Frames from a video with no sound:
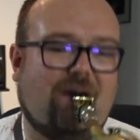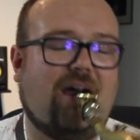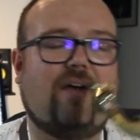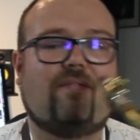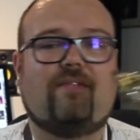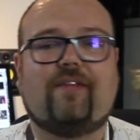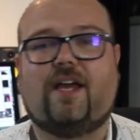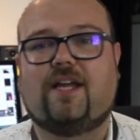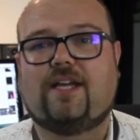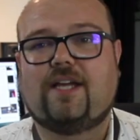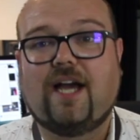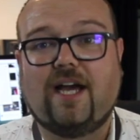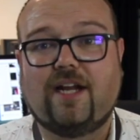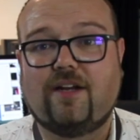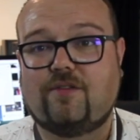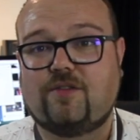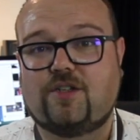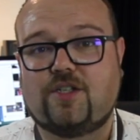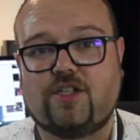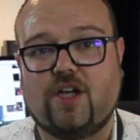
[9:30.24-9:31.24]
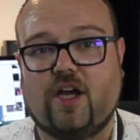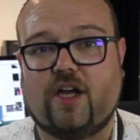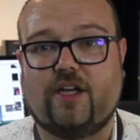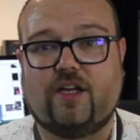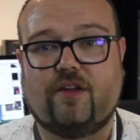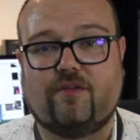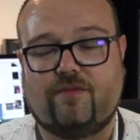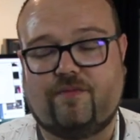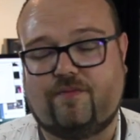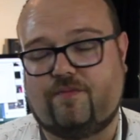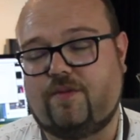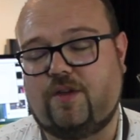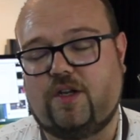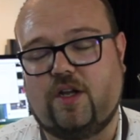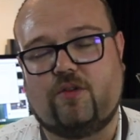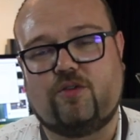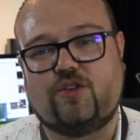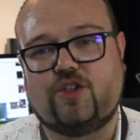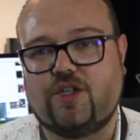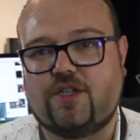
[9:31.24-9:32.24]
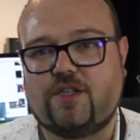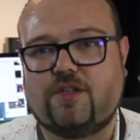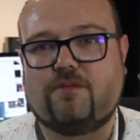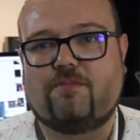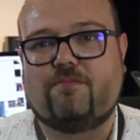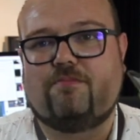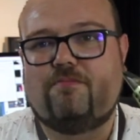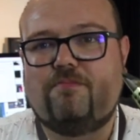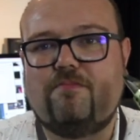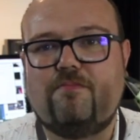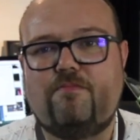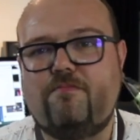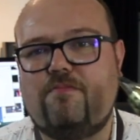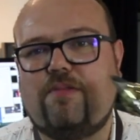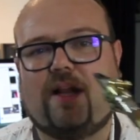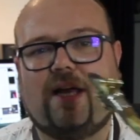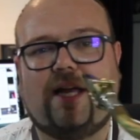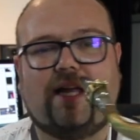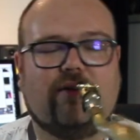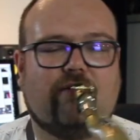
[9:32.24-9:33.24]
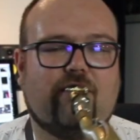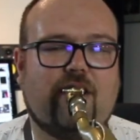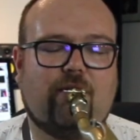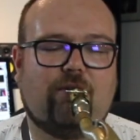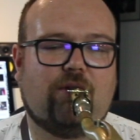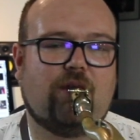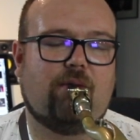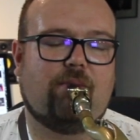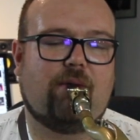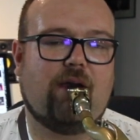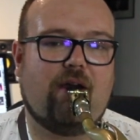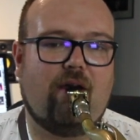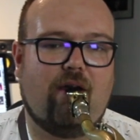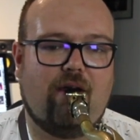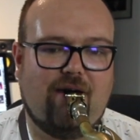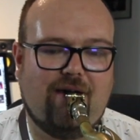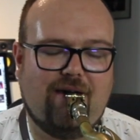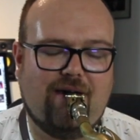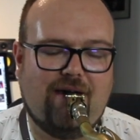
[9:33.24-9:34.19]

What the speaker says: And then kind of starting it, you know, just playing around with it a bit.